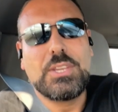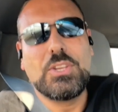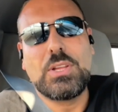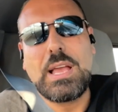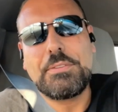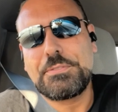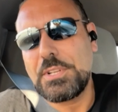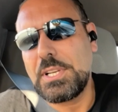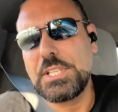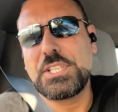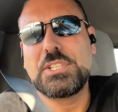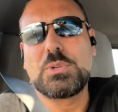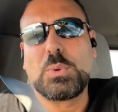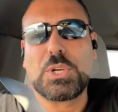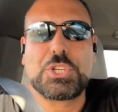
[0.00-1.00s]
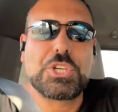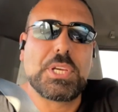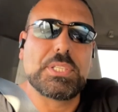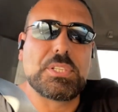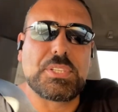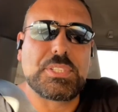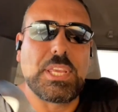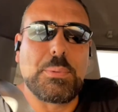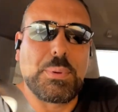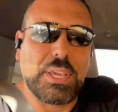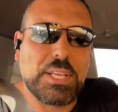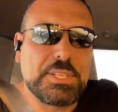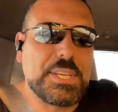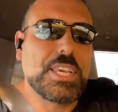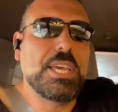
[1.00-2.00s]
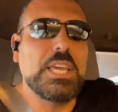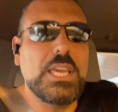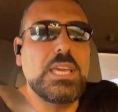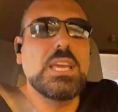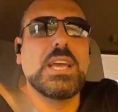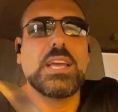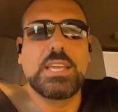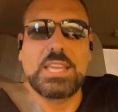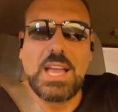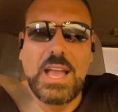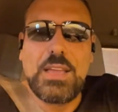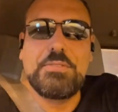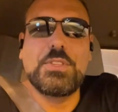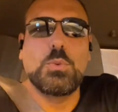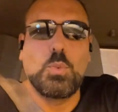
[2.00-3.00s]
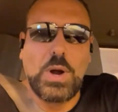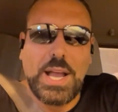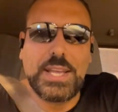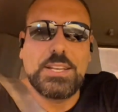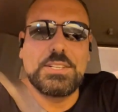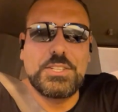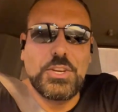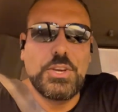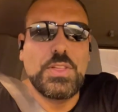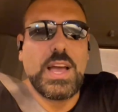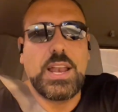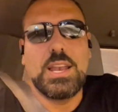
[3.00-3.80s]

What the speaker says: you have to listen to what Jesus said, because he gave the way to do that.